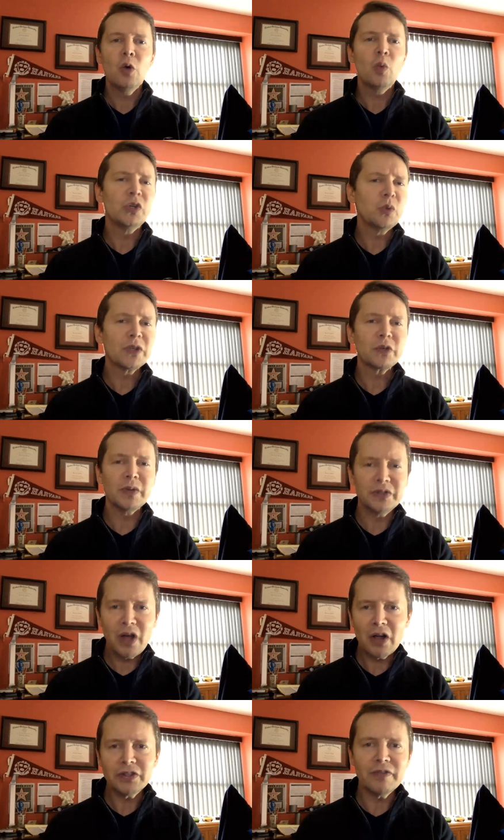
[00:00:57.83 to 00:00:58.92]
which was a
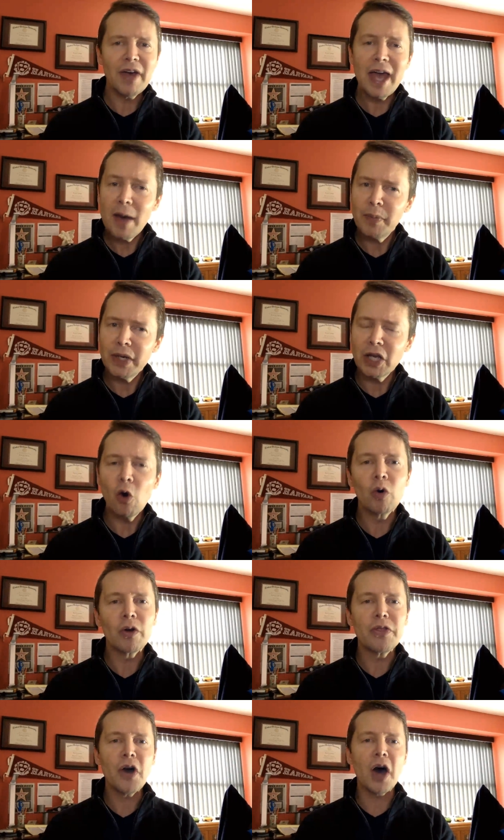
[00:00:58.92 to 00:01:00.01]
result of a happening or
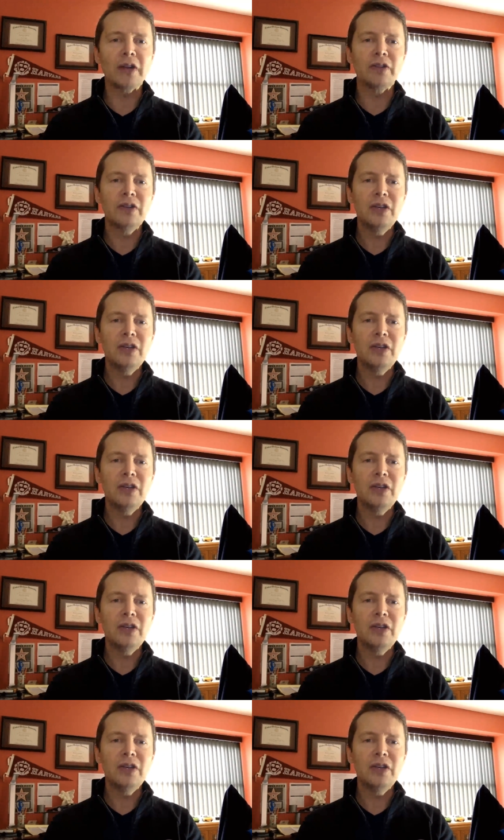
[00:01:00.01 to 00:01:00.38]
a thought.